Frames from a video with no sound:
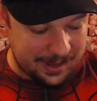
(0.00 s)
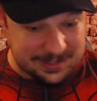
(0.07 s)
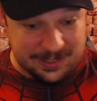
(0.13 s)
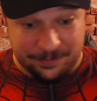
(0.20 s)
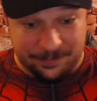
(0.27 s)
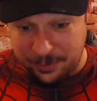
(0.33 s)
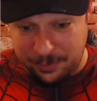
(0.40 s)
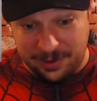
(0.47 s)

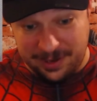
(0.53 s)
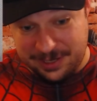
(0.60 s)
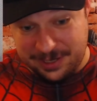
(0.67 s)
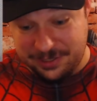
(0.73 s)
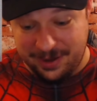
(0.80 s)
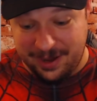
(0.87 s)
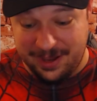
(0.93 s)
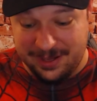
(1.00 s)
If you can get
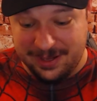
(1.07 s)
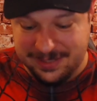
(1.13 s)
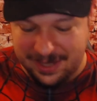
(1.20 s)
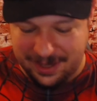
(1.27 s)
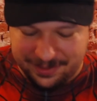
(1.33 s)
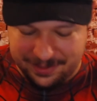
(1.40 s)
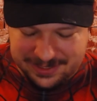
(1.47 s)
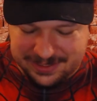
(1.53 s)
your hands
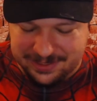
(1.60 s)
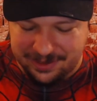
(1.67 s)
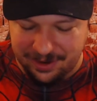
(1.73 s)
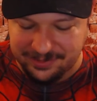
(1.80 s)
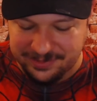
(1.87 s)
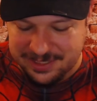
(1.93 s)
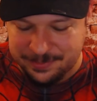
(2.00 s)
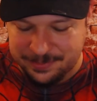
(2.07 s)
on this
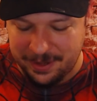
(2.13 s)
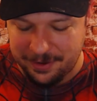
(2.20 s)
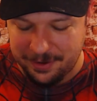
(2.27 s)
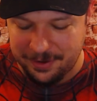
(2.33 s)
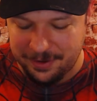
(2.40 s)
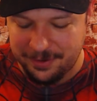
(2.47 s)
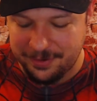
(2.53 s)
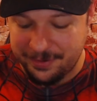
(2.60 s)
Scarlet
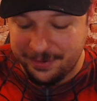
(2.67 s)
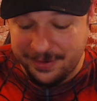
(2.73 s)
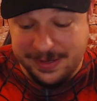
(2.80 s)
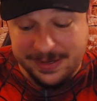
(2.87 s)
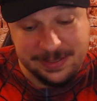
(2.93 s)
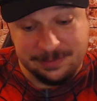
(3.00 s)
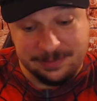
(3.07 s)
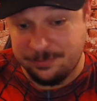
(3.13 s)
Spider,
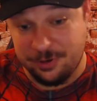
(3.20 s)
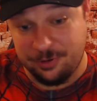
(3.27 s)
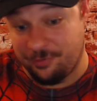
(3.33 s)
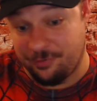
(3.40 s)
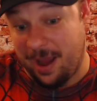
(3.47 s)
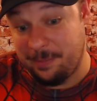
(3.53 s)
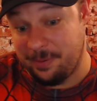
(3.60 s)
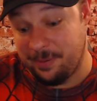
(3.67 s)

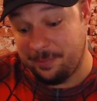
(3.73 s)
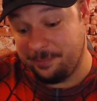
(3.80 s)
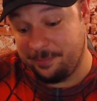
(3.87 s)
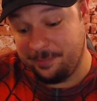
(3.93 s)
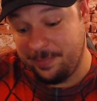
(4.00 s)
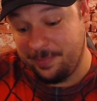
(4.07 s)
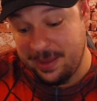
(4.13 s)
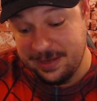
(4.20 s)
grab him.
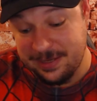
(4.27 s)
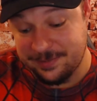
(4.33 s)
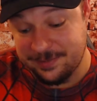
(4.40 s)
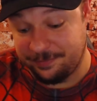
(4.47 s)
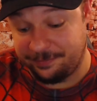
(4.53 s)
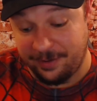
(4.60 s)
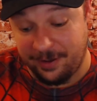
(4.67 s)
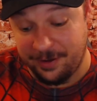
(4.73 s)
He's
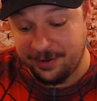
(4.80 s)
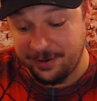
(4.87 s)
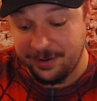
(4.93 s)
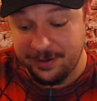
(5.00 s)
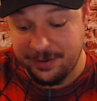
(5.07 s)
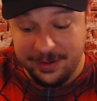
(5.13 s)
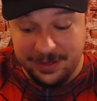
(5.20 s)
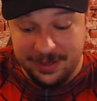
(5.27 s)
fun.
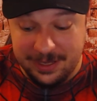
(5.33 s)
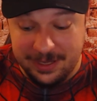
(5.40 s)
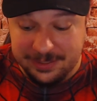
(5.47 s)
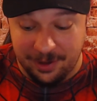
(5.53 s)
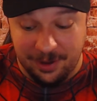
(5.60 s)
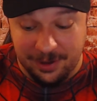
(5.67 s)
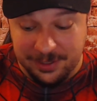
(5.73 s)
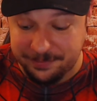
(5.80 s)
He's
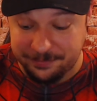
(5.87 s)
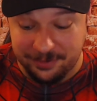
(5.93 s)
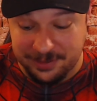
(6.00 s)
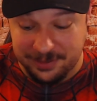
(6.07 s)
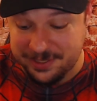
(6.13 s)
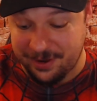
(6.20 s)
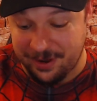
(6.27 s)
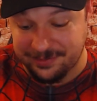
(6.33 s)
awesome for a
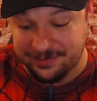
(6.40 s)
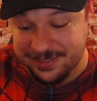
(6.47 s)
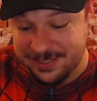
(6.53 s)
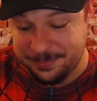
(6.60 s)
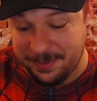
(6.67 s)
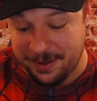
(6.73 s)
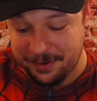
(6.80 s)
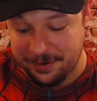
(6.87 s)
Scarlet
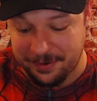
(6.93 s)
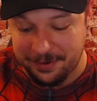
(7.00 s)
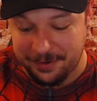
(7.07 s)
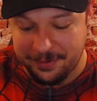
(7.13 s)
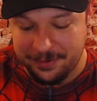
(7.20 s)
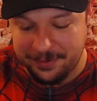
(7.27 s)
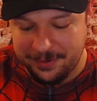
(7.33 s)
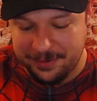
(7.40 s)
Spider.
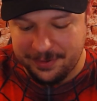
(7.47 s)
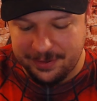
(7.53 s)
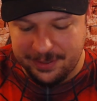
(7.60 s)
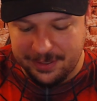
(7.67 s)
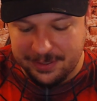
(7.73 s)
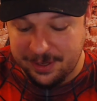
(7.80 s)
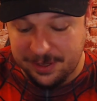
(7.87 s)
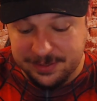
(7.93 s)

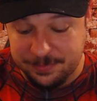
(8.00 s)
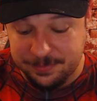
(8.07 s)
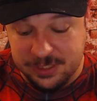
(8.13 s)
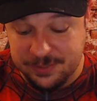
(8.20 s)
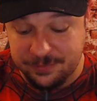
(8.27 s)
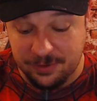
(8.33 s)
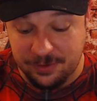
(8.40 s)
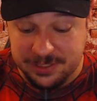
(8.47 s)
He's awesome
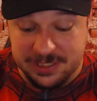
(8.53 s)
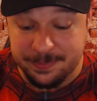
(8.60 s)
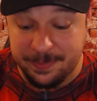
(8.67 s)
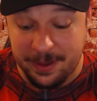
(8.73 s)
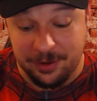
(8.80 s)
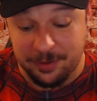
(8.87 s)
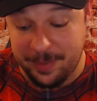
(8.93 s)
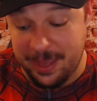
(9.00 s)
just for a
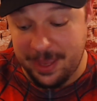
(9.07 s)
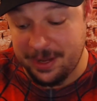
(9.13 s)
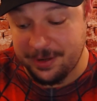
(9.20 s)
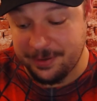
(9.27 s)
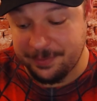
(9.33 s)
Spider-Man.